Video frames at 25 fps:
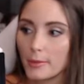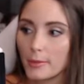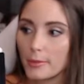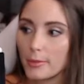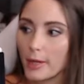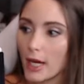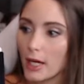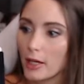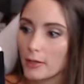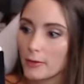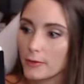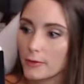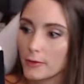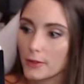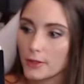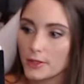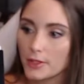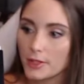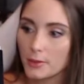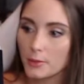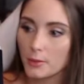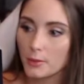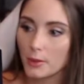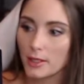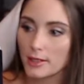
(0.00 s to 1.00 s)
Powerful
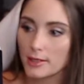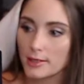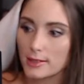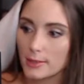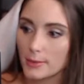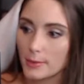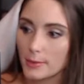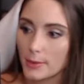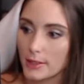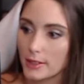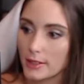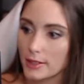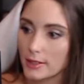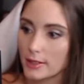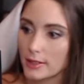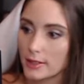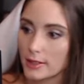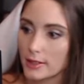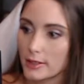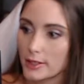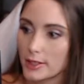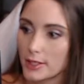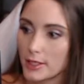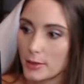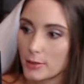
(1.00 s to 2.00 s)
she was, but
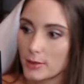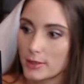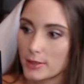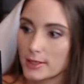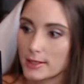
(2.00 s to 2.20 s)
she was